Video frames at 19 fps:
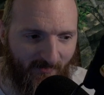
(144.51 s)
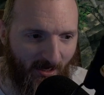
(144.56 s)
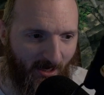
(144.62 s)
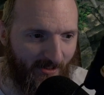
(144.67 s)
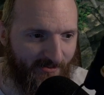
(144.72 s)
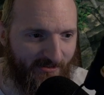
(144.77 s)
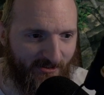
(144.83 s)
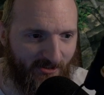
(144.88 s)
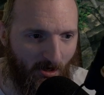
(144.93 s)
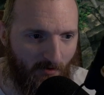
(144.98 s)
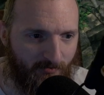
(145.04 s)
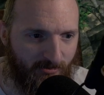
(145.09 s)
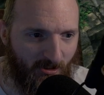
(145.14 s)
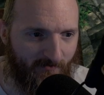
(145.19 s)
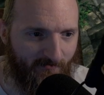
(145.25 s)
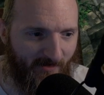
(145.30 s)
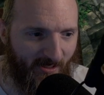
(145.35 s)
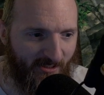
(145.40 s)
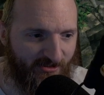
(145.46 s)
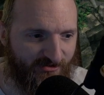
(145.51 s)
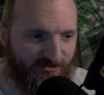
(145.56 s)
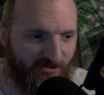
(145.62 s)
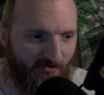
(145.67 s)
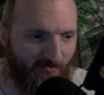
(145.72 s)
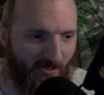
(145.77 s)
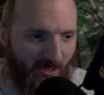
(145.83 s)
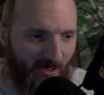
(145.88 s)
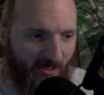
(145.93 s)
I did go blood mage,
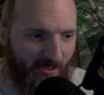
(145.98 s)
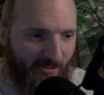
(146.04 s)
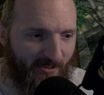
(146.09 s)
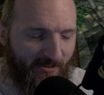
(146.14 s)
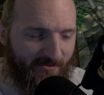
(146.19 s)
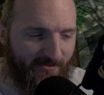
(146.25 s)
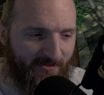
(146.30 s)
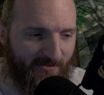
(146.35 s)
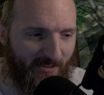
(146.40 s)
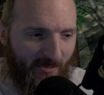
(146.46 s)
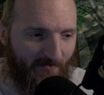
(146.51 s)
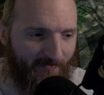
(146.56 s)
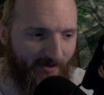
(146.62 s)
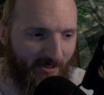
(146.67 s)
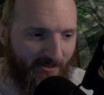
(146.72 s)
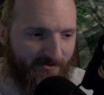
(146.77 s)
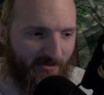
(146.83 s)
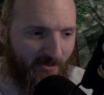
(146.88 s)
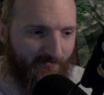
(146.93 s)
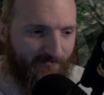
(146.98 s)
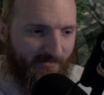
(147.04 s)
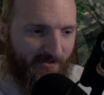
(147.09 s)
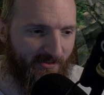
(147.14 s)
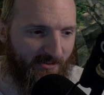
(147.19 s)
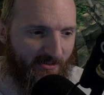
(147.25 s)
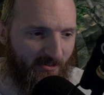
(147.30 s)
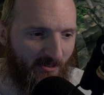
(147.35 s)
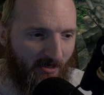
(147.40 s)
okay, and then I picked up
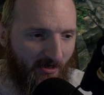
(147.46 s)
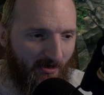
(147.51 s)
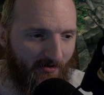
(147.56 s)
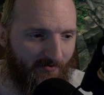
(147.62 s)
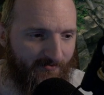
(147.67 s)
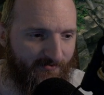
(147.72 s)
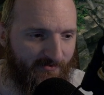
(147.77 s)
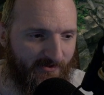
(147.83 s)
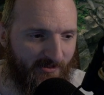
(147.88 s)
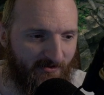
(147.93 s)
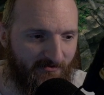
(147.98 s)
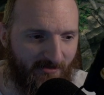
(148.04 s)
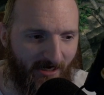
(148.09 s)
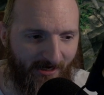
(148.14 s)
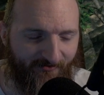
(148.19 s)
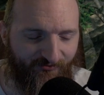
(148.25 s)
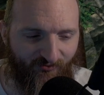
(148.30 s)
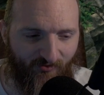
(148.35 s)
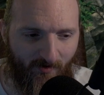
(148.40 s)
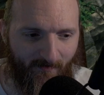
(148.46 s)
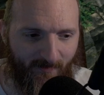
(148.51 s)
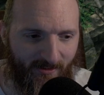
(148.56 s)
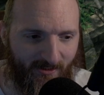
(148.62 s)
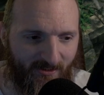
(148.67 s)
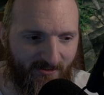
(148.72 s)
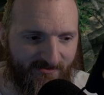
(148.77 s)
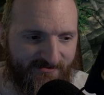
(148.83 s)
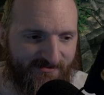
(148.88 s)
the life
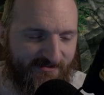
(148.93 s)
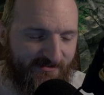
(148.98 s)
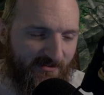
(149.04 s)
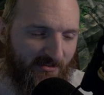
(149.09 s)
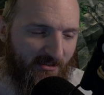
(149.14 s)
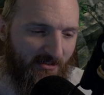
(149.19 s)
remnants.